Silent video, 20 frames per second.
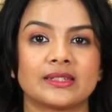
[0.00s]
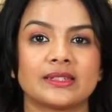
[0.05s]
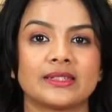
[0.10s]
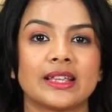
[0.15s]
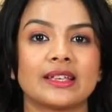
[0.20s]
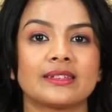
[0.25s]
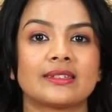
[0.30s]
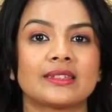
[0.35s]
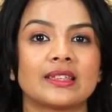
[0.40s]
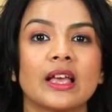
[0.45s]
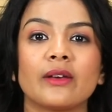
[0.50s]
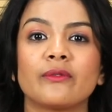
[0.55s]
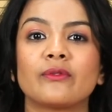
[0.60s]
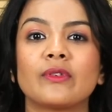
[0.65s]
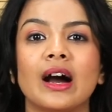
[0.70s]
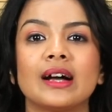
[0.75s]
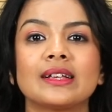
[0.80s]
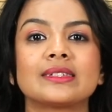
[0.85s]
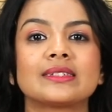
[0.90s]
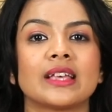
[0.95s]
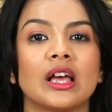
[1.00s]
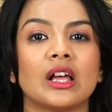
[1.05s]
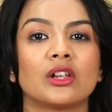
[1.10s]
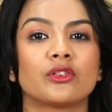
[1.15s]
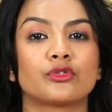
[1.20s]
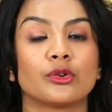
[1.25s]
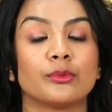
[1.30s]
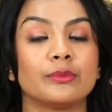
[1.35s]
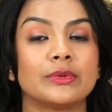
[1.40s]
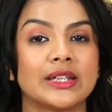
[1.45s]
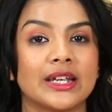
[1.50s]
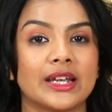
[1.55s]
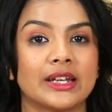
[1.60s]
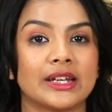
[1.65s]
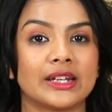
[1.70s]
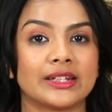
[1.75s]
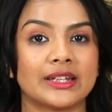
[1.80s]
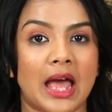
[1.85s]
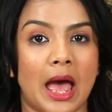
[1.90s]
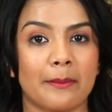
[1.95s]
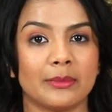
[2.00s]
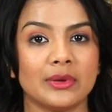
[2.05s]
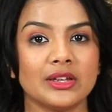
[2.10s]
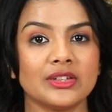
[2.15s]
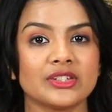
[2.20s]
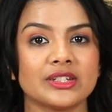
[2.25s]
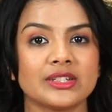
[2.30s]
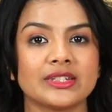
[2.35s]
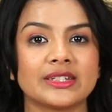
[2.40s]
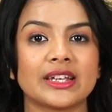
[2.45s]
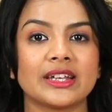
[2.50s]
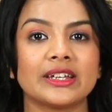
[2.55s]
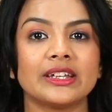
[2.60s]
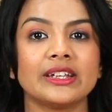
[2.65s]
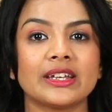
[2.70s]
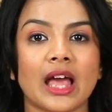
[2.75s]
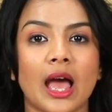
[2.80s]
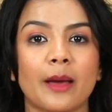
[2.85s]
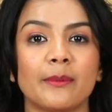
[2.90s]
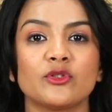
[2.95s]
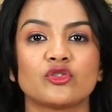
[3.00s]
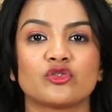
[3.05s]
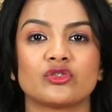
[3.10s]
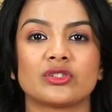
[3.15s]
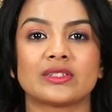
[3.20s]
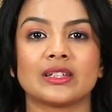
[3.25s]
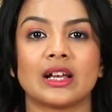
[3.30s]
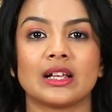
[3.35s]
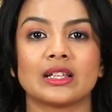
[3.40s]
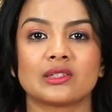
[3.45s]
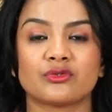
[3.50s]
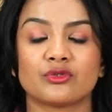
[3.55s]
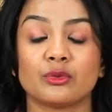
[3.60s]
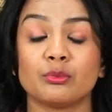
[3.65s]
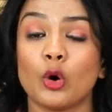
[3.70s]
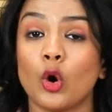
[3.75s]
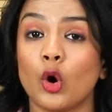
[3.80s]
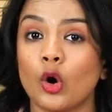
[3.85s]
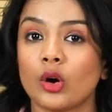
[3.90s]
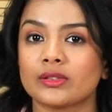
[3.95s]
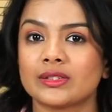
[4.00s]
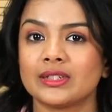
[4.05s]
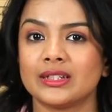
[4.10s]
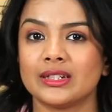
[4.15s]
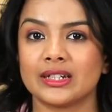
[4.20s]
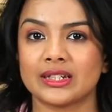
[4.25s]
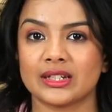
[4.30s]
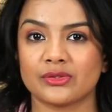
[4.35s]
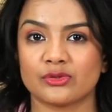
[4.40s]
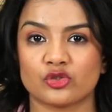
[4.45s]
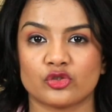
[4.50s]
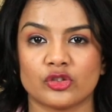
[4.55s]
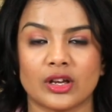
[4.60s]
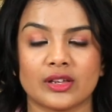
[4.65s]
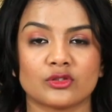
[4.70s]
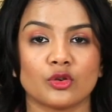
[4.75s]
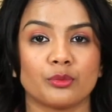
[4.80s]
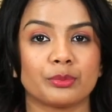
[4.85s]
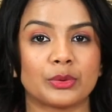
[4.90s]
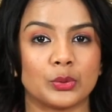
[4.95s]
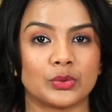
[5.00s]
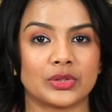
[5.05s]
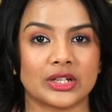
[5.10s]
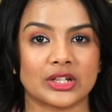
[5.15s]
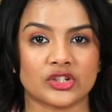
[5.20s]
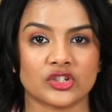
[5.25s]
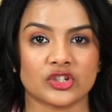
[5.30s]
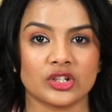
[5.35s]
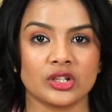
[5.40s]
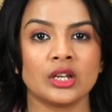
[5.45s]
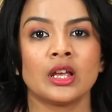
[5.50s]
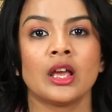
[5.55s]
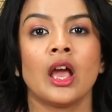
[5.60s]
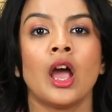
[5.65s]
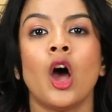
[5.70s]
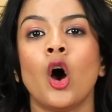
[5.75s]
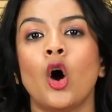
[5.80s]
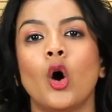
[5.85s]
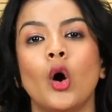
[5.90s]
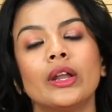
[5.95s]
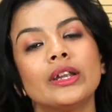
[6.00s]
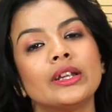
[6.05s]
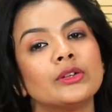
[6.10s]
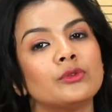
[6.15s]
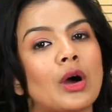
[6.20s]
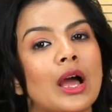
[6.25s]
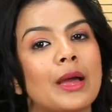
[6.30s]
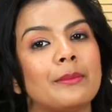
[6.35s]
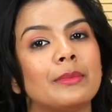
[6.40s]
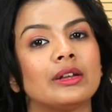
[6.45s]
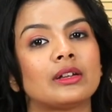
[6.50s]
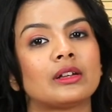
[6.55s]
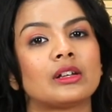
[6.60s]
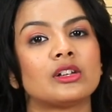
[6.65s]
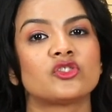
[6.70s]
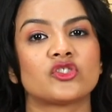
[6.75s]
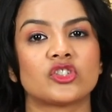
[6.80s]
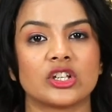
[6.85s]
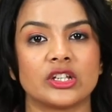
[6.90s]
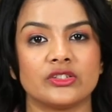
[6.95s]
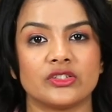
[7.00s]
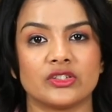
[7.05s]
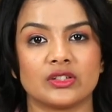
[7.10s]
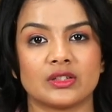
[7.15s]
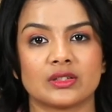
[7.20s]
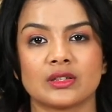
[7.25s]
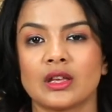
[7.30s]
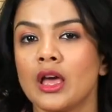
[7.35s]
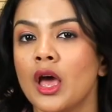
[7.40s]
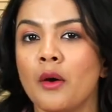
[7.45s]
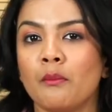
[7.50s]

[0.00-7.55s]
They safeguard cells from DNA damage, and DNA damage results from oxidative stress or mutation or environmental changes.